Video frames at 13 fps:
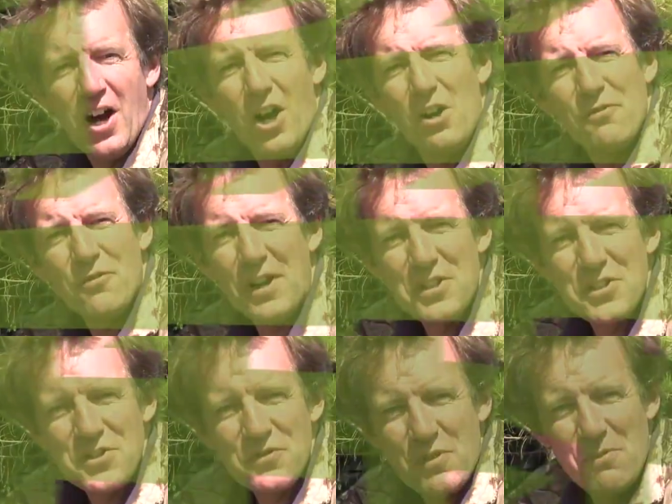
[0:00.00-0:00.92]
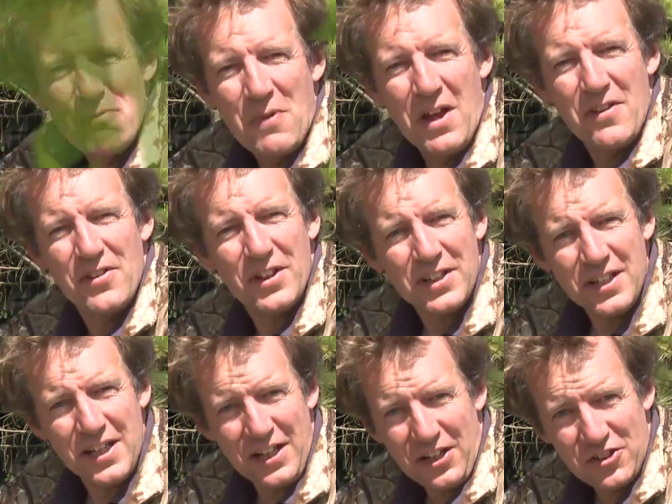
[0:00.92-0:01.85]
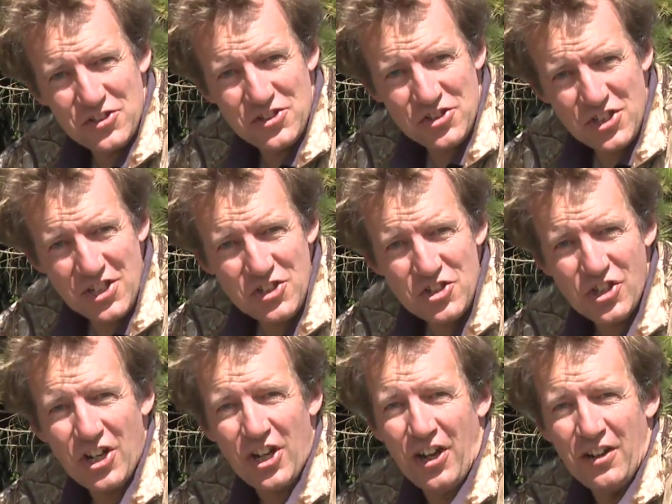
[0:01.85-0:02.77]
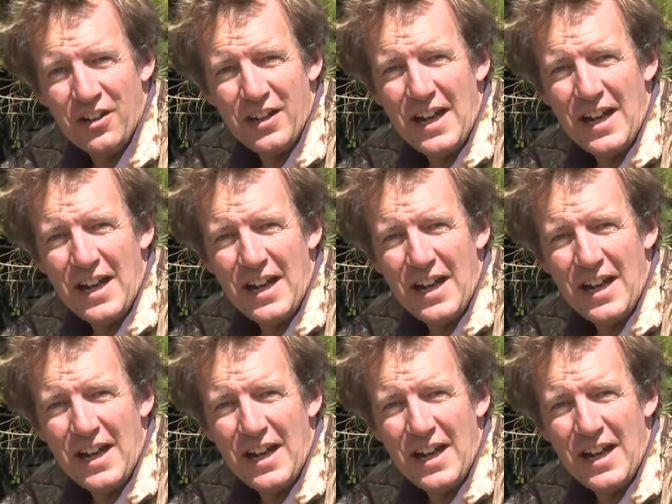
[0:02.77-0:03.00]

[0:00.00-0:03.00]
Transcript: Our friends from the King's Ginger